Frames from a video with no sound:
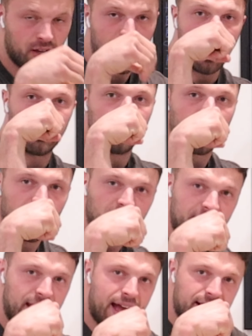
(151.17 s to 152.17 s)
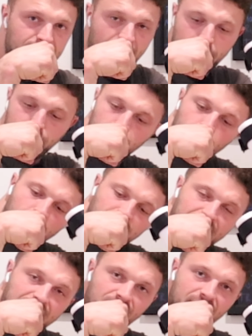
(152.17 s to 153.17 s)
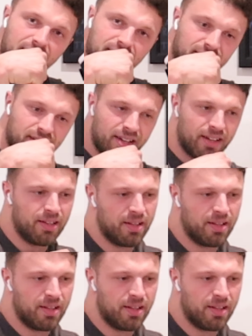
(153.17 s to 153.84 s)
I literally end up just like this.